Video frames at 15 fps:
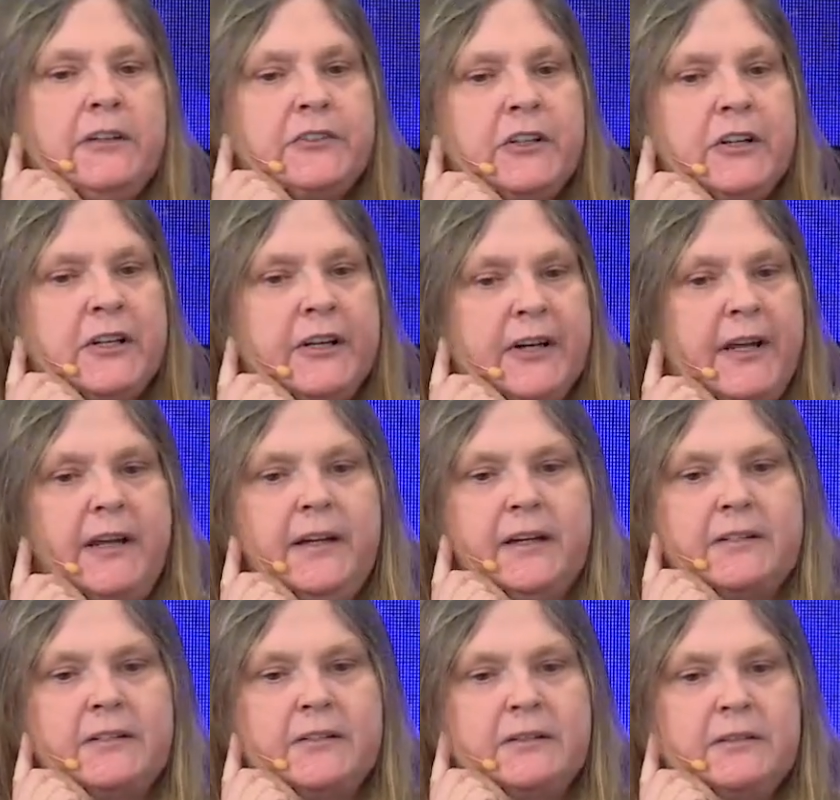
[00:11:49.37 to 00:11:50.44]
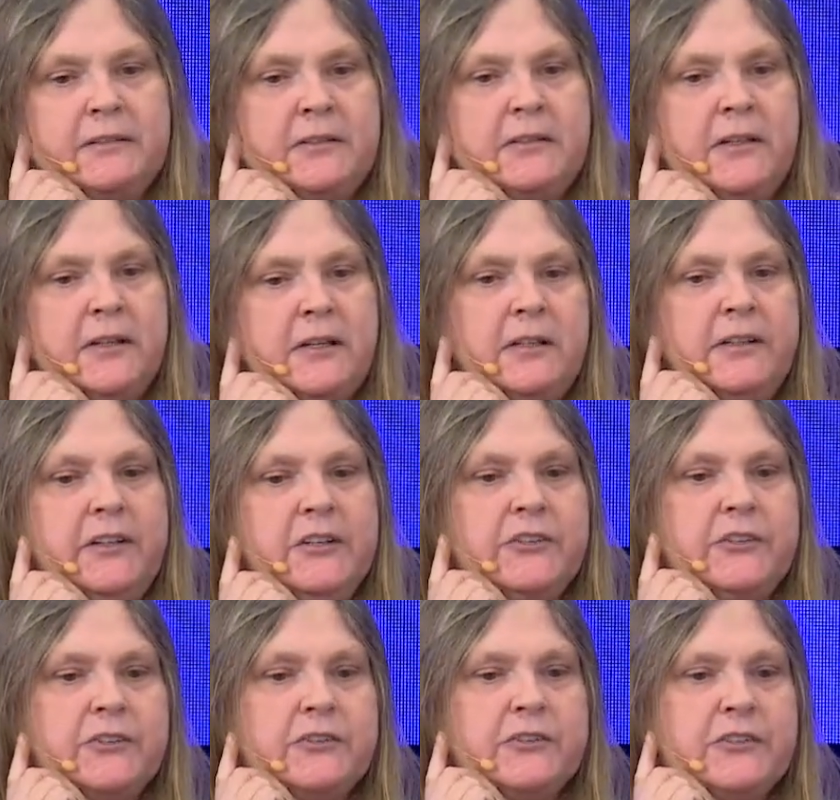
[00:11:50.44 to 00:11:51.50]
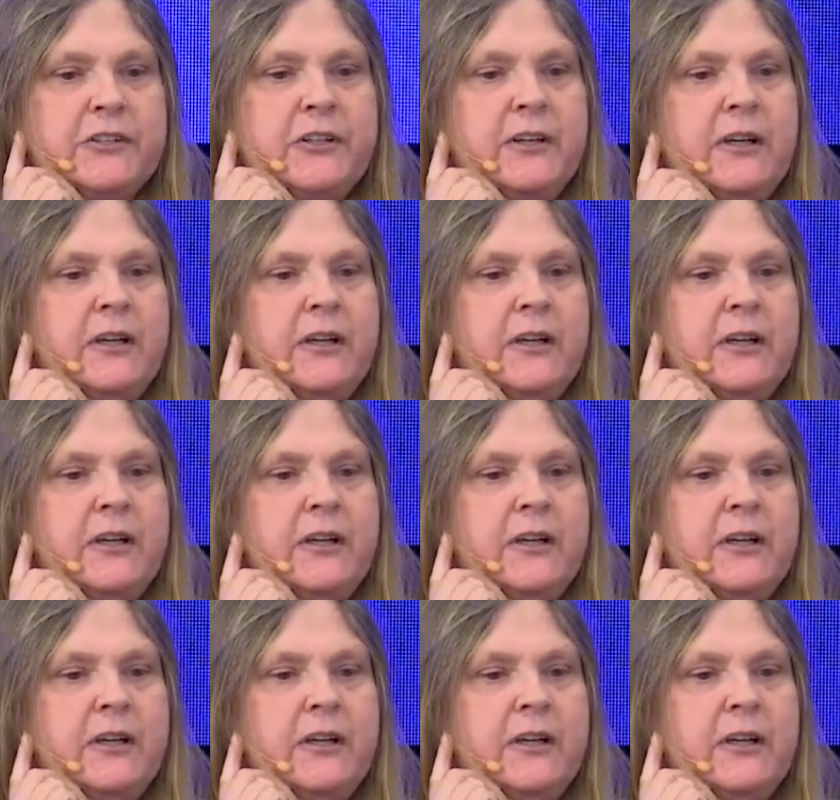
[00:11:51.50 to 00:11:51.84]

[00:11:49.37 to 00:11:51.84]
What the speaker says: to connect to their clinicians.